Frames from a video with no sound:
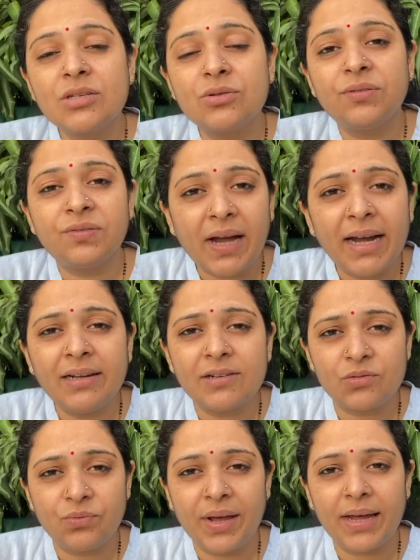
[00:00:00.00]
to fight
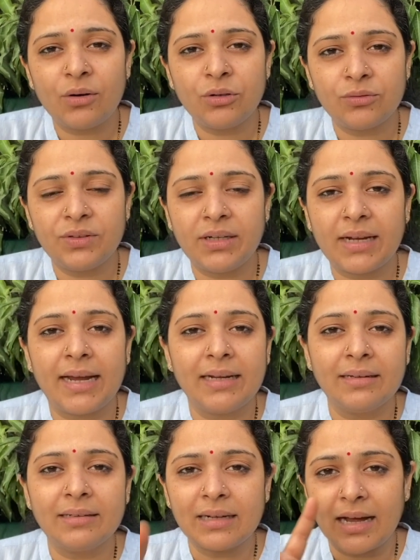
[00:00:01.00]
its way out of the
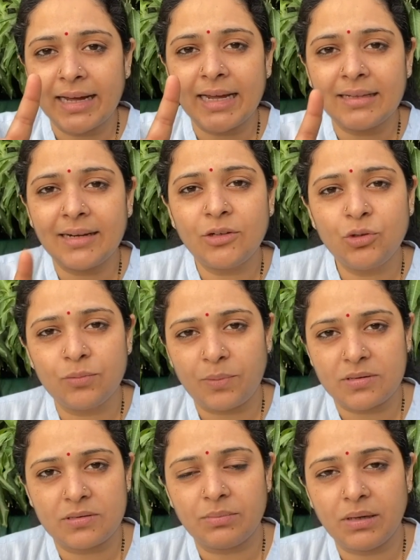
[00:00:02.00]
tiger, again there are two
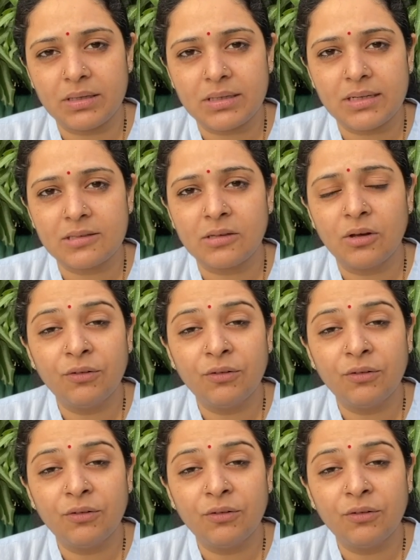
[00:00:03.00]
possibilities.